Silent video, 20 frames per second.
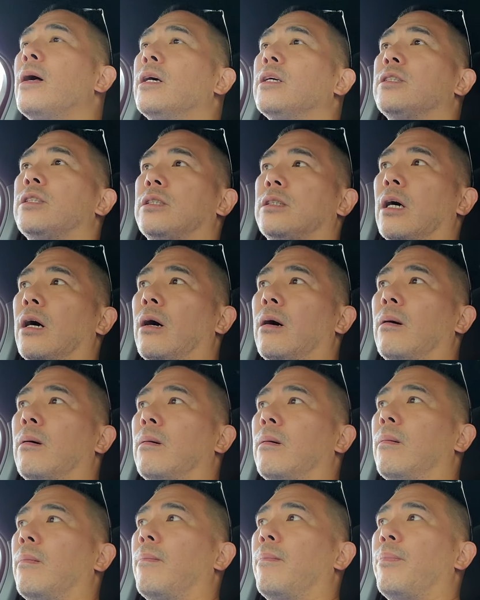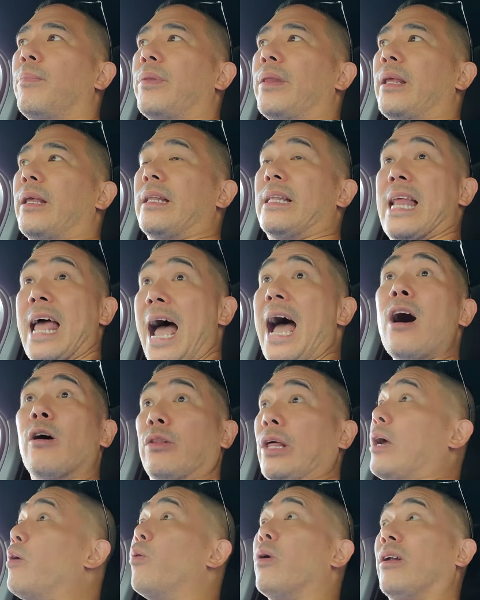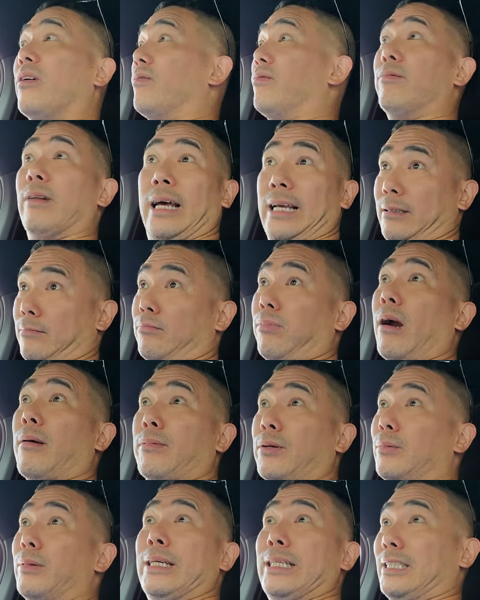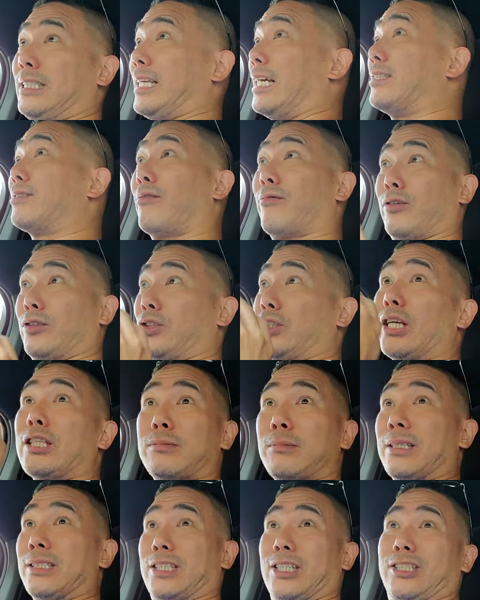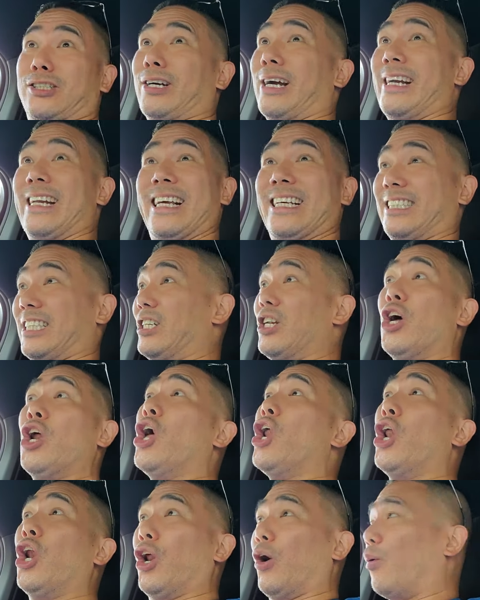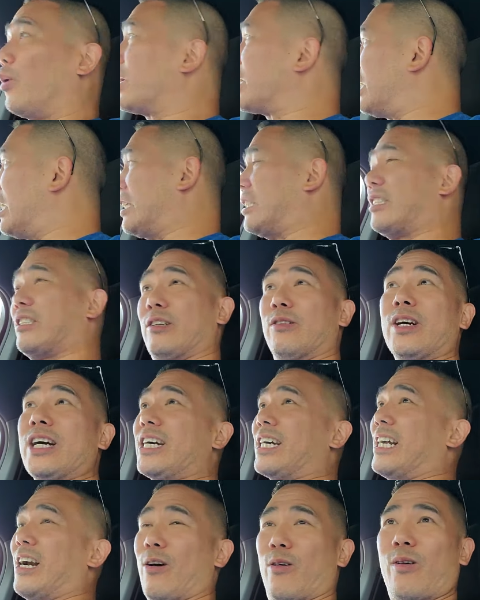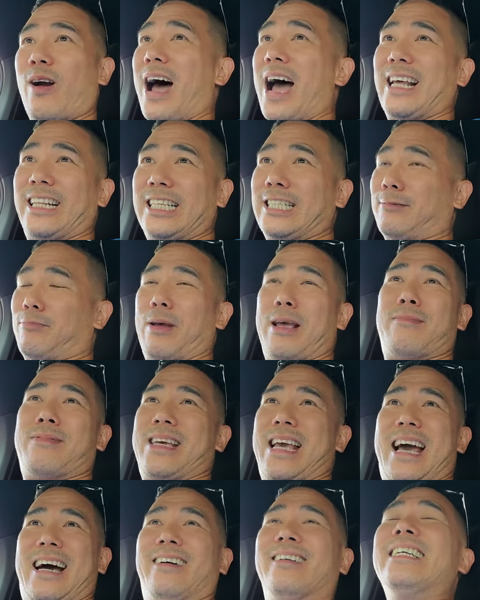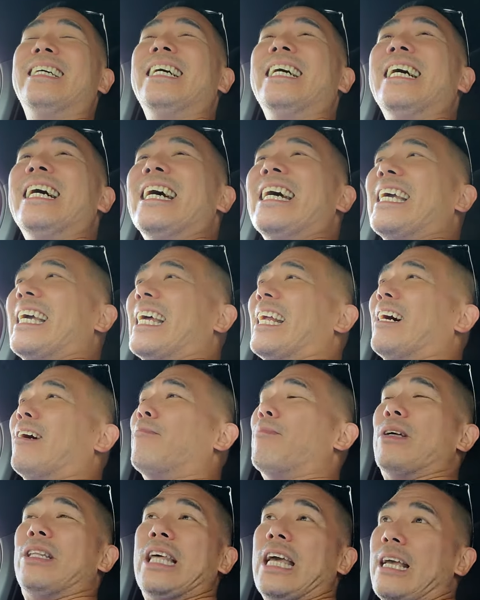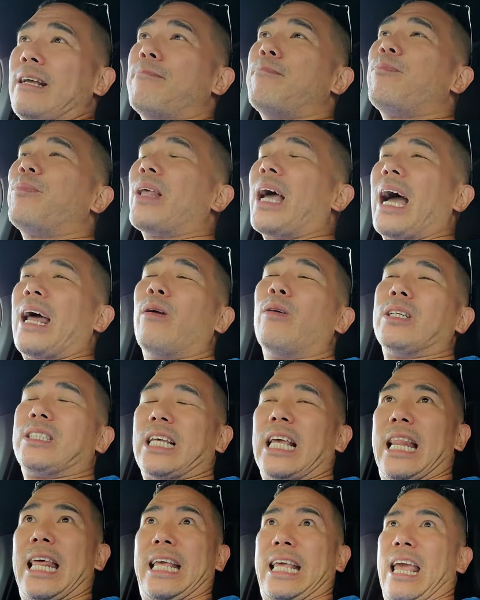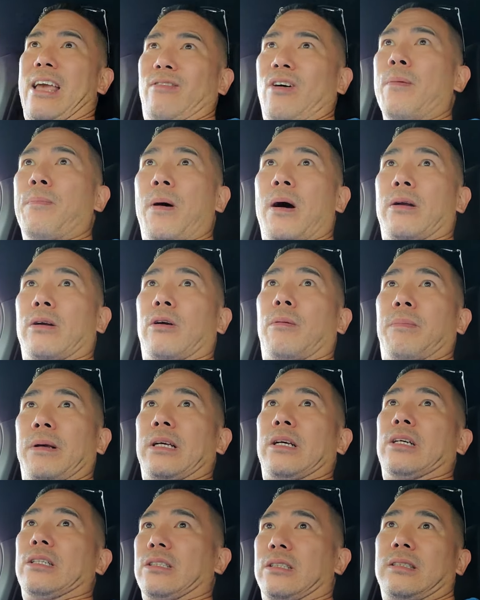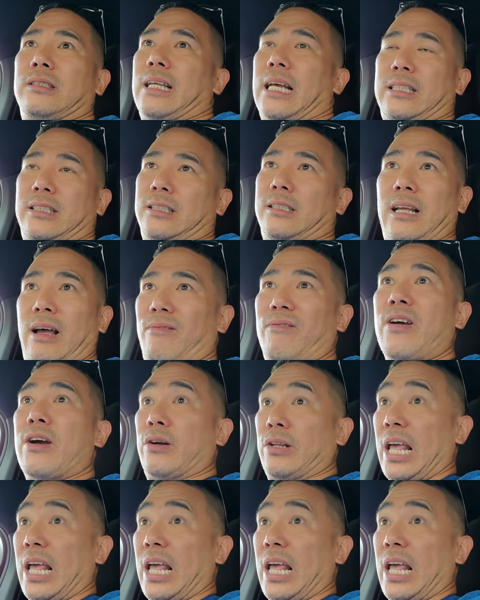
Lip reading: So now they would have probably sent her for 6 months of training and said, no, we're gonna ride this baby out. But I don't want to say they gave up on her, because that's not fair.